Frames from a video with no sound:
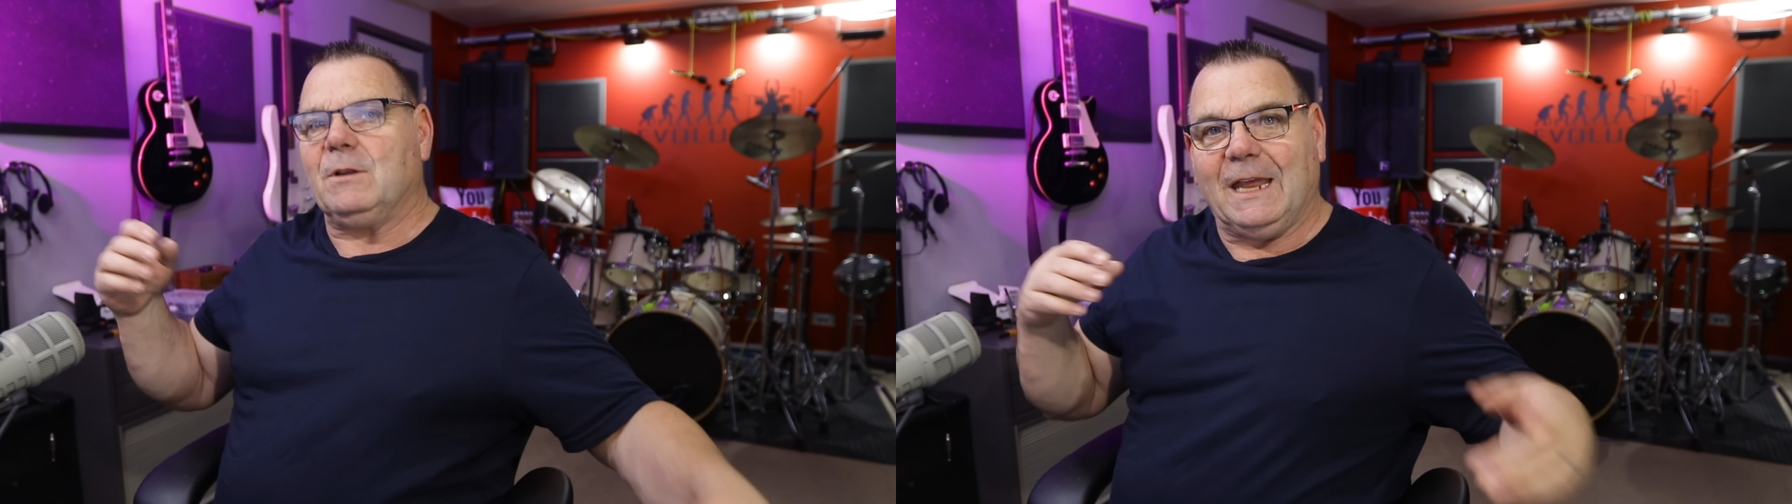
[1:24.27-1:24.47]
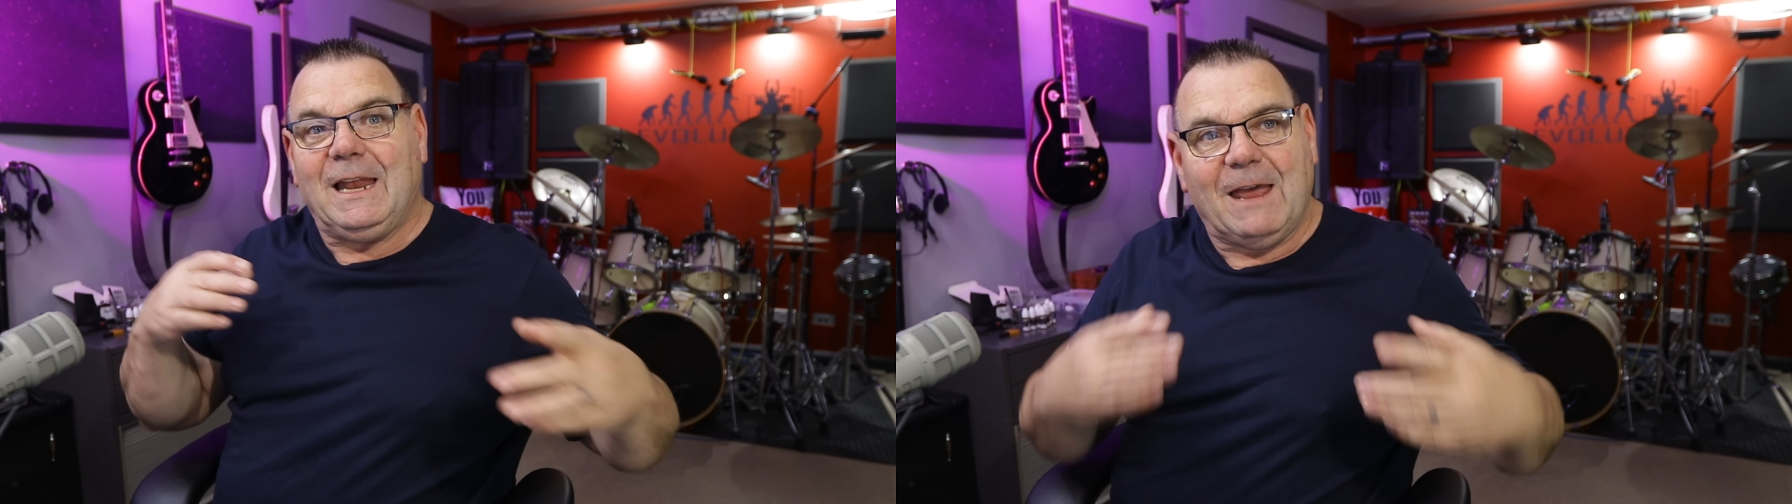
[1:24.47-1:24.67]

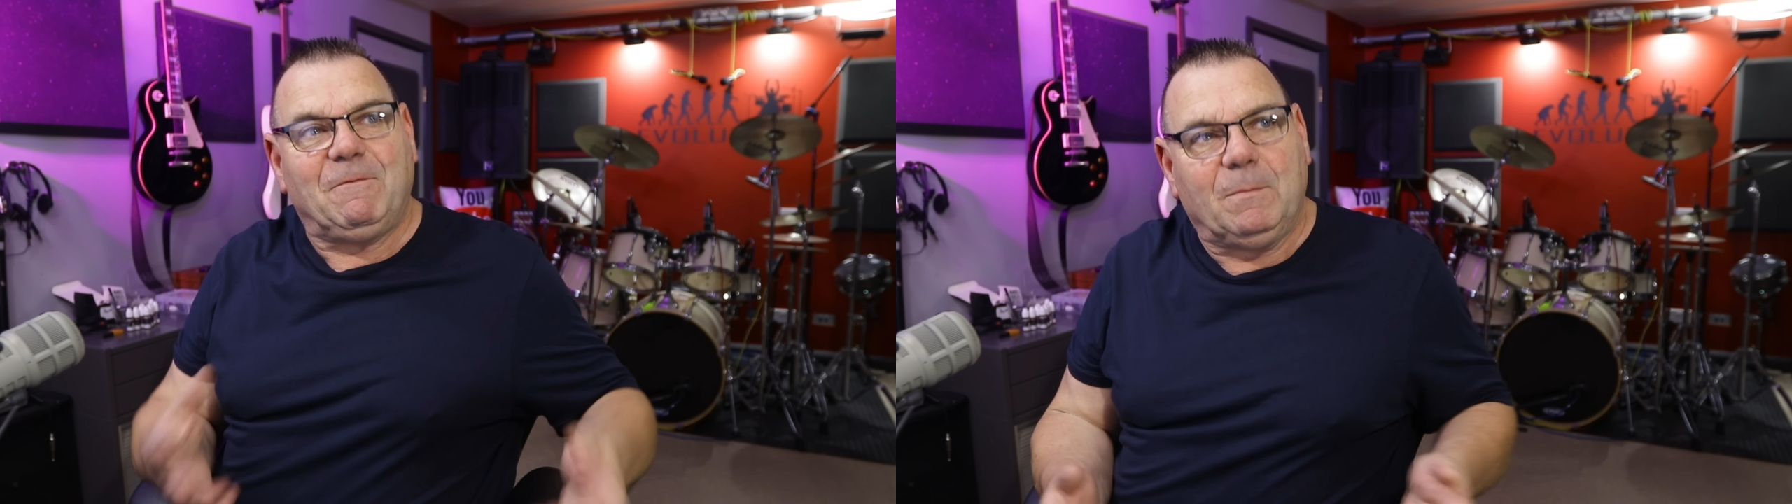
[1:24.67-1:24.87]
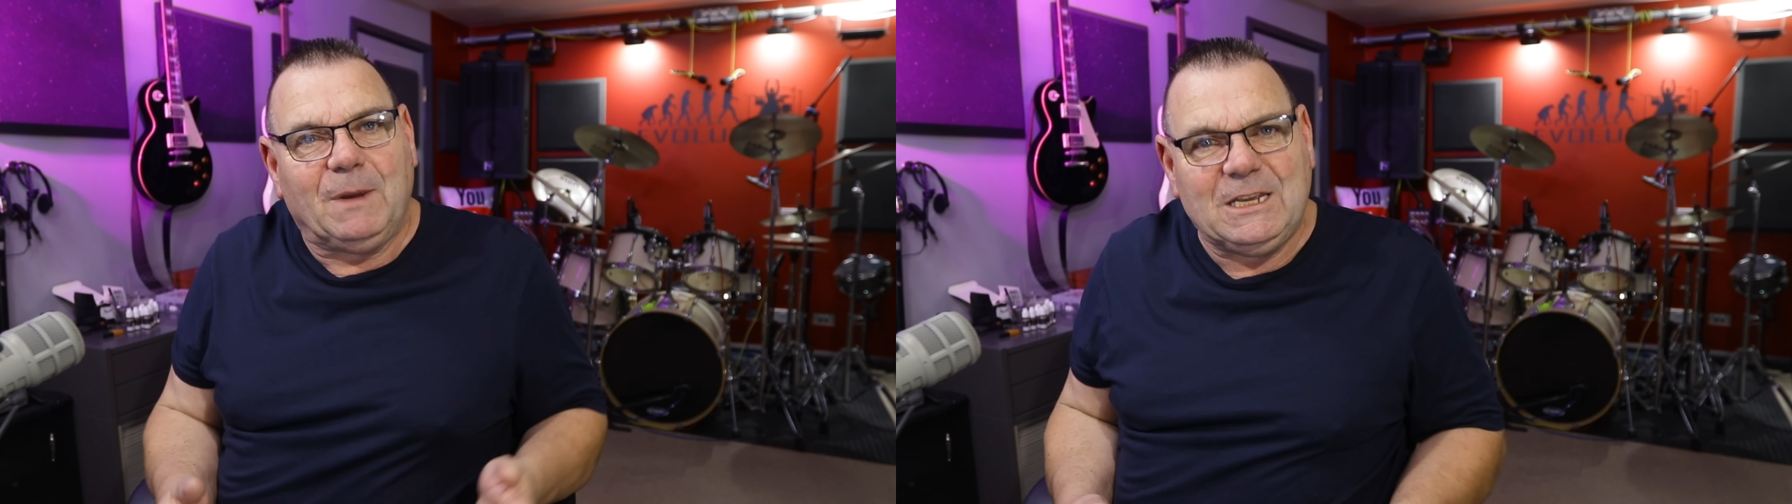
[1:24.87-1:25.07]
the
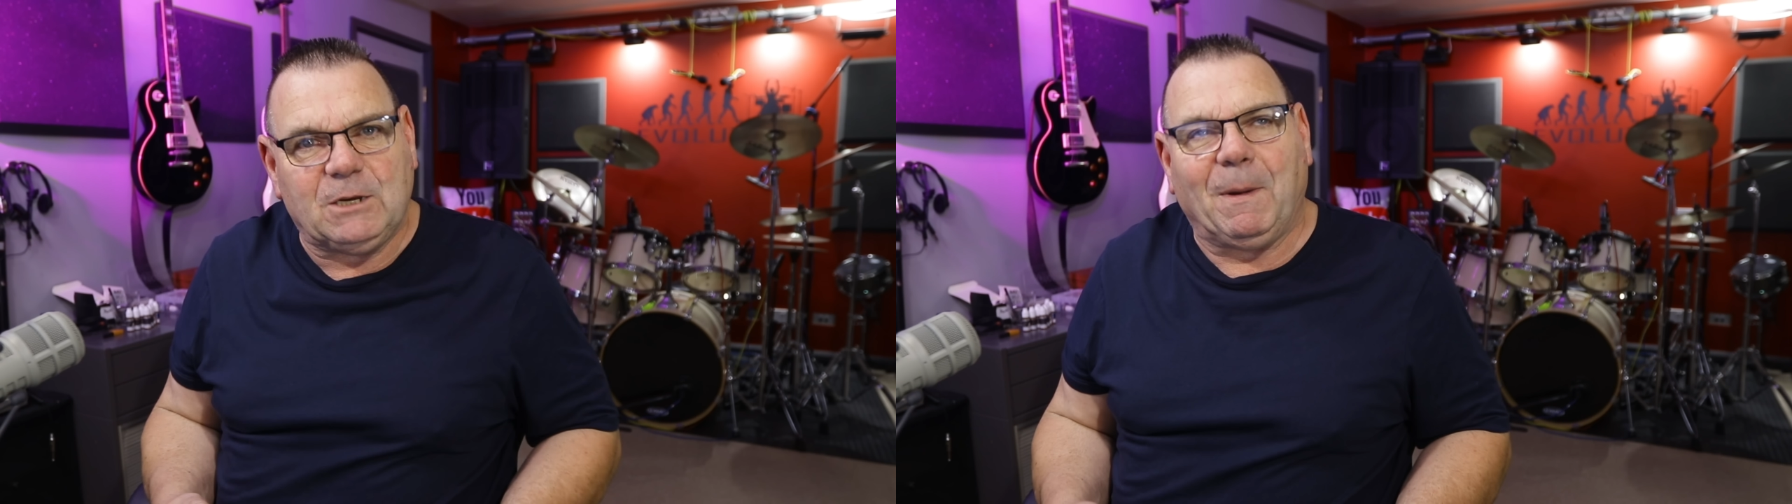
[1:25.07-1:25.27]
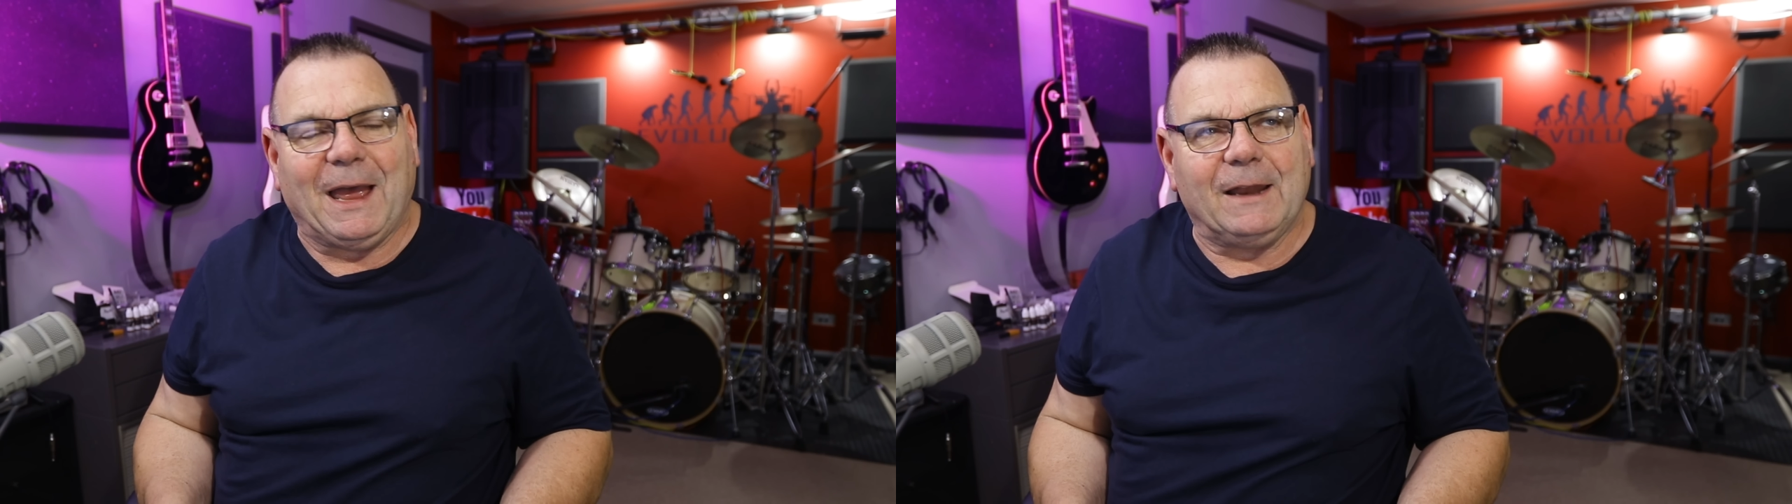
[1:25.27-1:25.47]
11
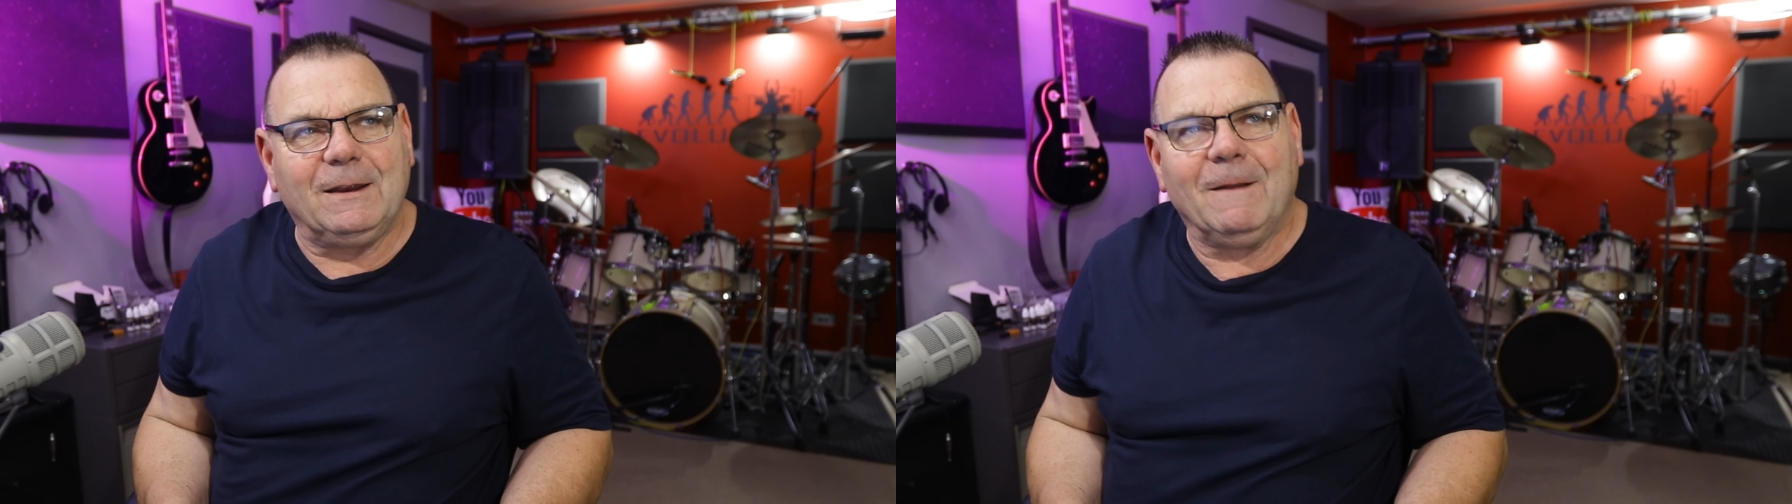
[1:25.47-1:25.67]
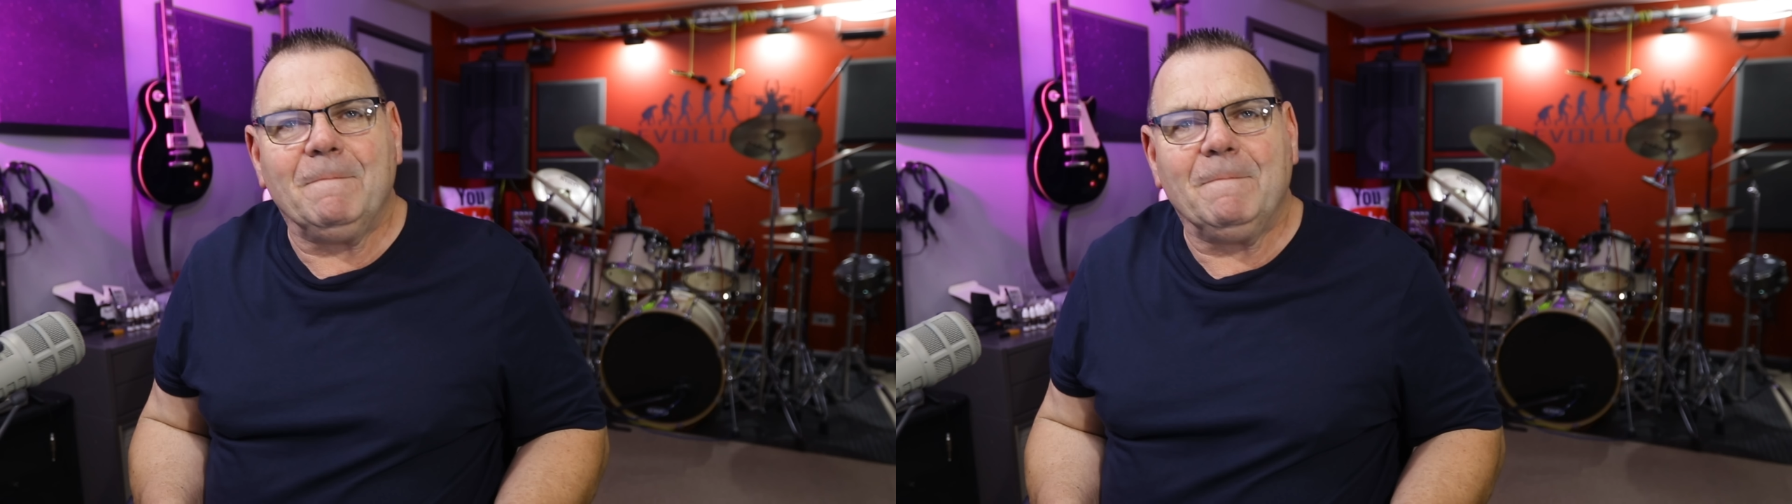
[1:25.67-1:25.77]
meter band,